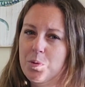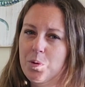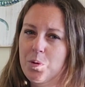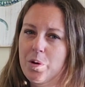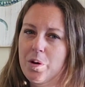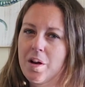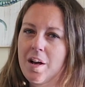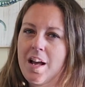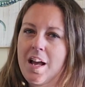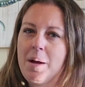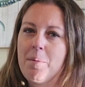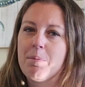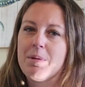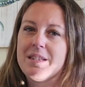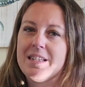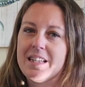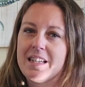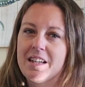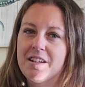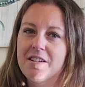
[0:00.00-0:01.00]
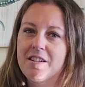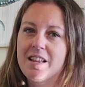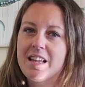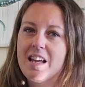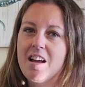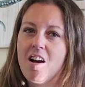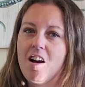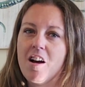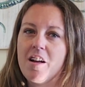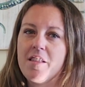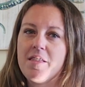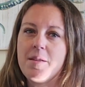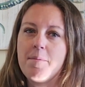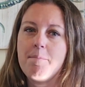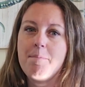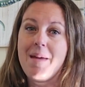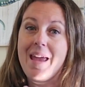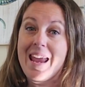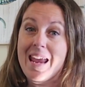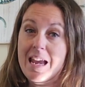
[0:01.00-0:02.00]
rule, particularly on the
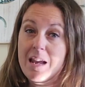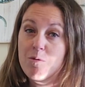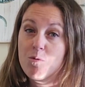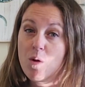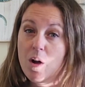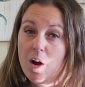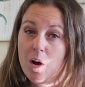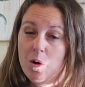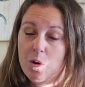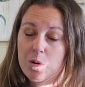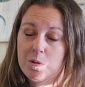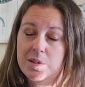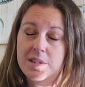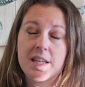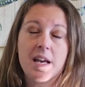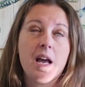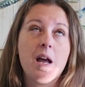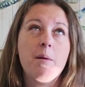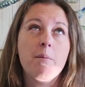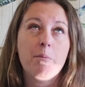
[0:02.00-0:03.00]
main roads,